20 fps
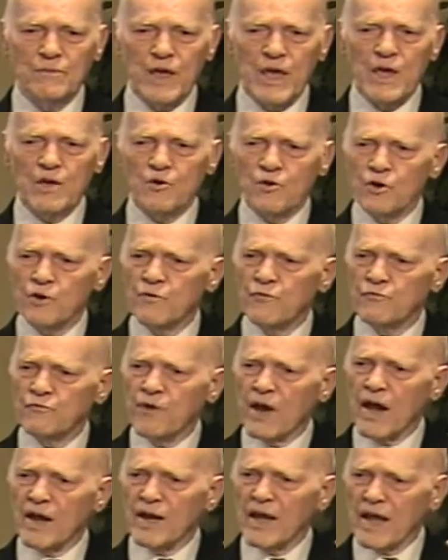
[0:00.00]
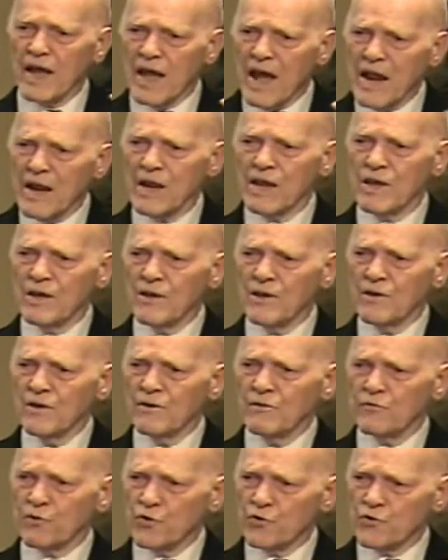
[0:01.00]
He couldn't find any
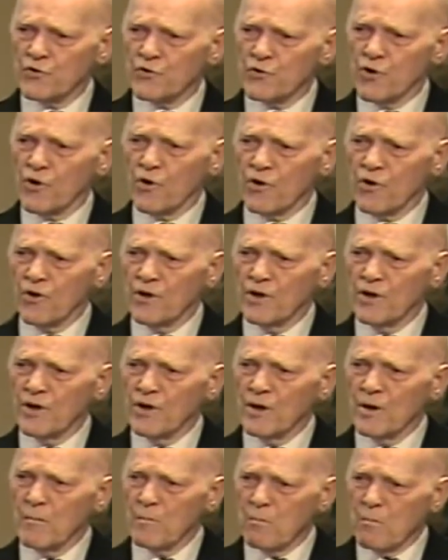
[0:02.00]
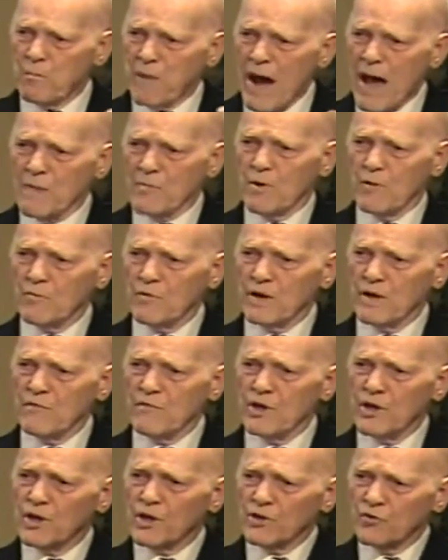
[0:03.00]
for sure
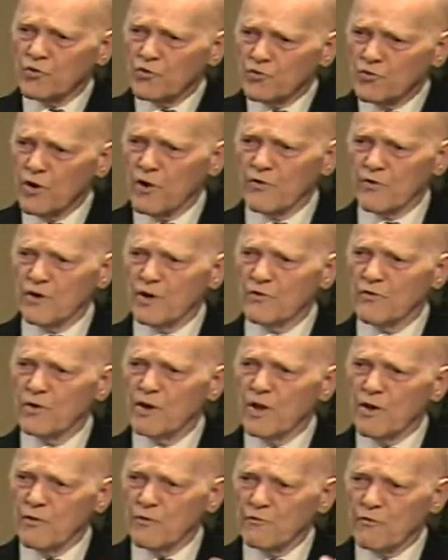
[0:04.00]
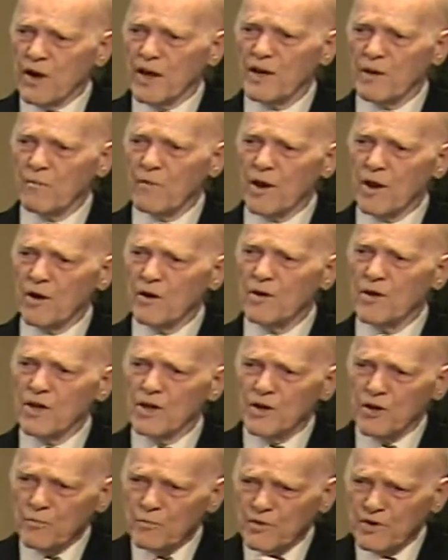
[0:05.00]
Bible-believing, conservative, fundamental
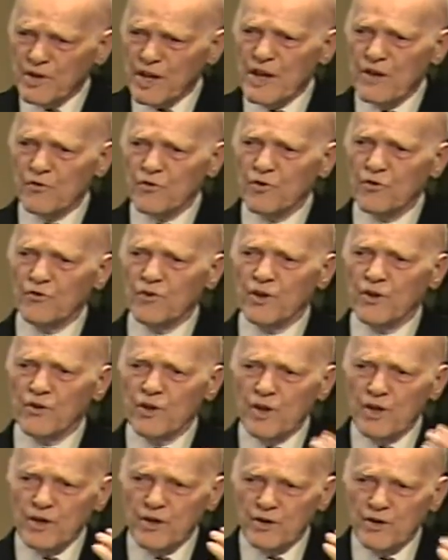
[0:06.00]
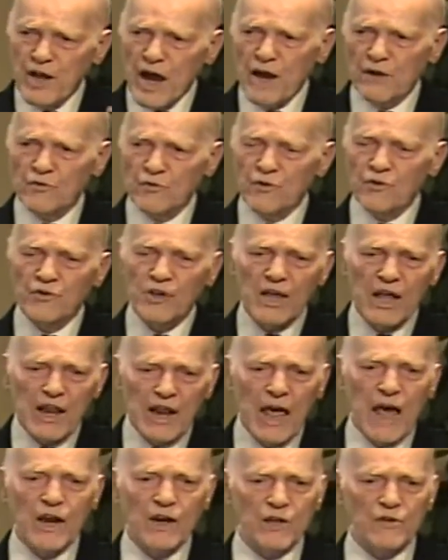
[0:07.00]
teachers and doctrines
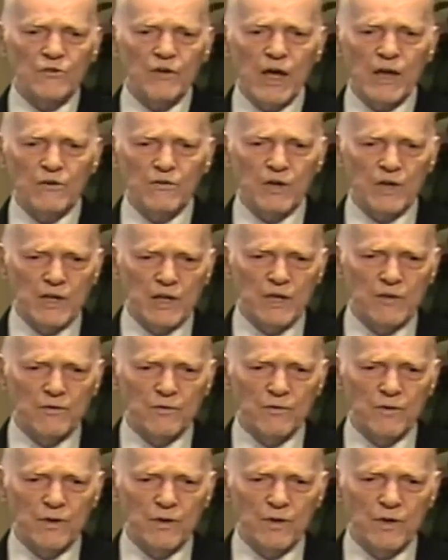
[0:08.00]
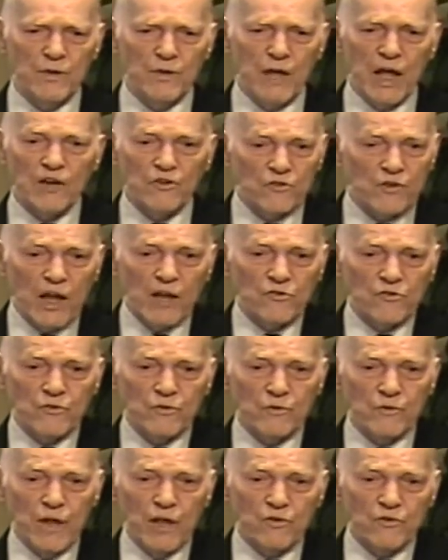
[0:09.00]
in Alexandria and Egypt. That's, that's,
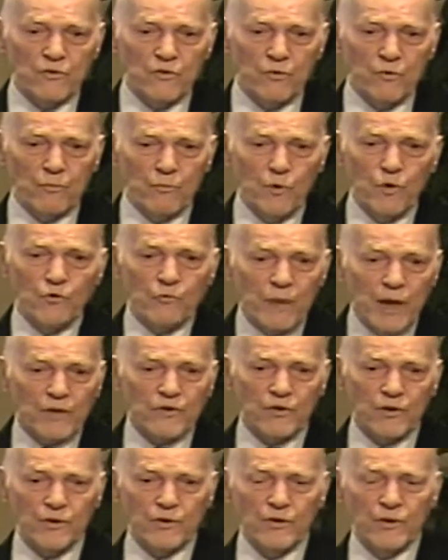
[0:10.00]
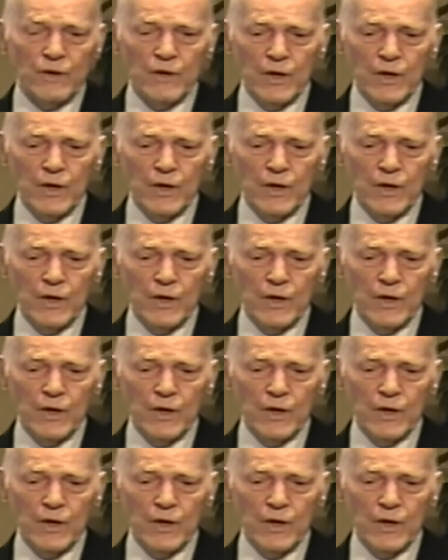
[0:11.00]
that's uh, Bruce Metzger.